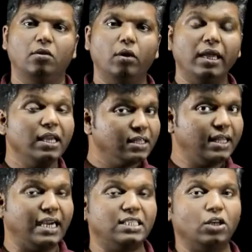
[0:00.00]
Okay,
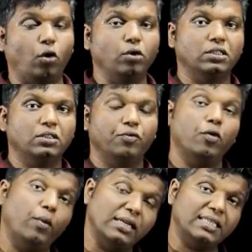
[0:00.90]
that's the cost
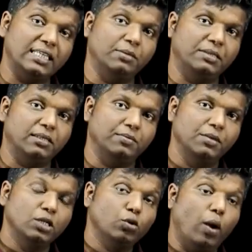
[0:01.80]
for 1 centimeter.
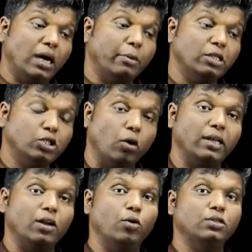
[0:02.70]
So what about the
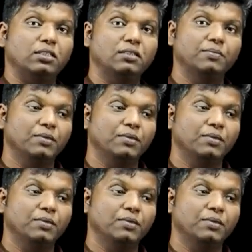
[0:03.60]
total cost?